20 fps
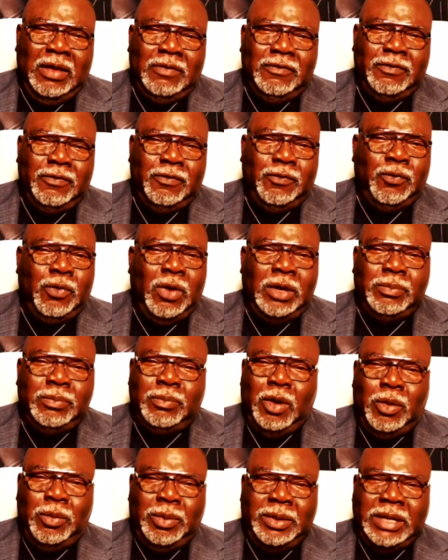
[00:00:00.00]
One
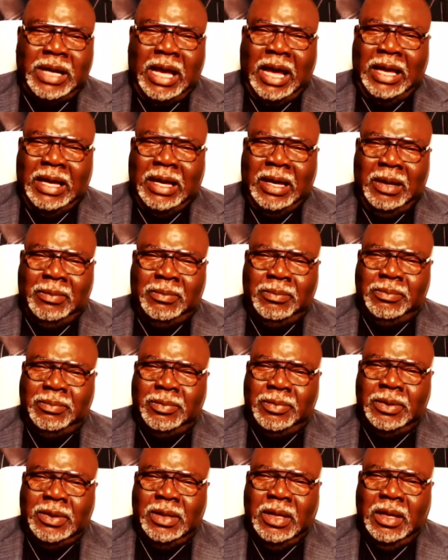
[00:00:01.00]
moment I
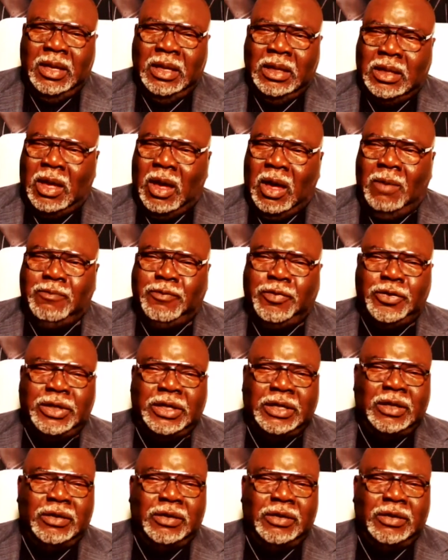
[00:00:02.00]
am comforting